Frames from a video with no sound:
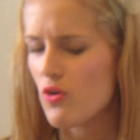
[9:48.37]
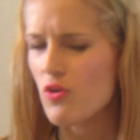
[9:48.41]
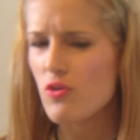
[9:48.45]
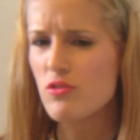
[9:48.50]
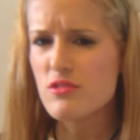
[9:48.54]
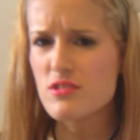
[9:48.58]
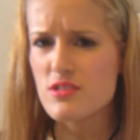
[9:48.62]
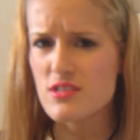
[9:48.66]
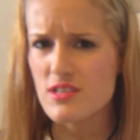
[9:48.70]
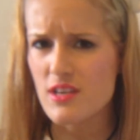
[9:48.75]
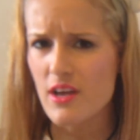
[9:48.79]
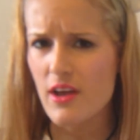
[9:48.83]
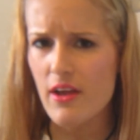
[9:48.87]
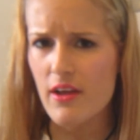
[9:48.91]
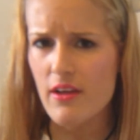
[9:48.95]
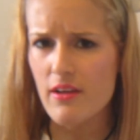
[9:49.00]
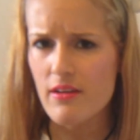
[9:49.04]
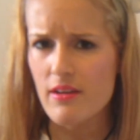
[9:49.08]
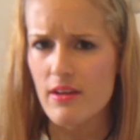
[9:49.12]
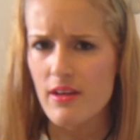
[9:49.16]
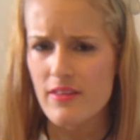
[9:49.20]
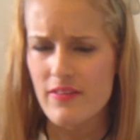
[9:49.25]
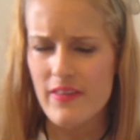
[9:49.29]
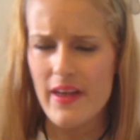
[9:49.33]
Also,
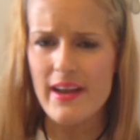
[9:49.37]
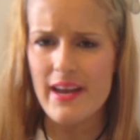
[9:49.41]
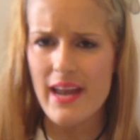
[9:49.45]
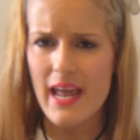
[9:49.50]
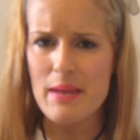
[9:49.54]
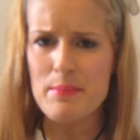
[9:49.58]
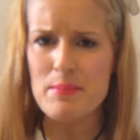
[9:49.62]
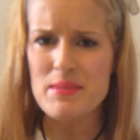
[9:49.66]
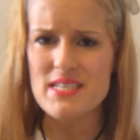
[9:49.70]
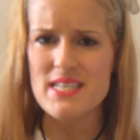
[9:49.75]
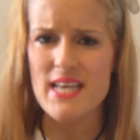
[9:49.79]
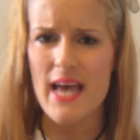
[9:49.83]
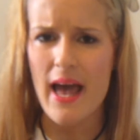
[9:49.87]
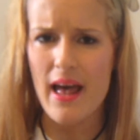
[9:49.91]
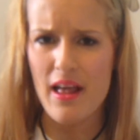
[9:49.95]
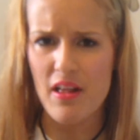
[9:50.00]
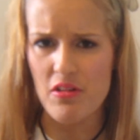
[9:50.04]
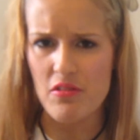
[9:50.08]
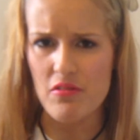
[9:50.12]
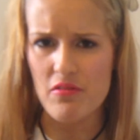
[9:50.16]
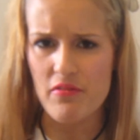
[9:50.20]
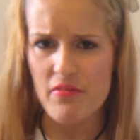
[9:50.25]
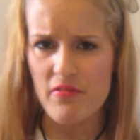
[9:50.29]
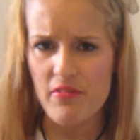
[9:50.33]
their name is
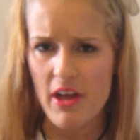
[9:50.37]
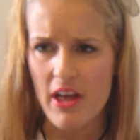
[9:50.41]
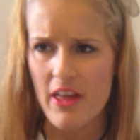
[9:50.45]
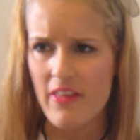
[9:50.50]
e.l.f.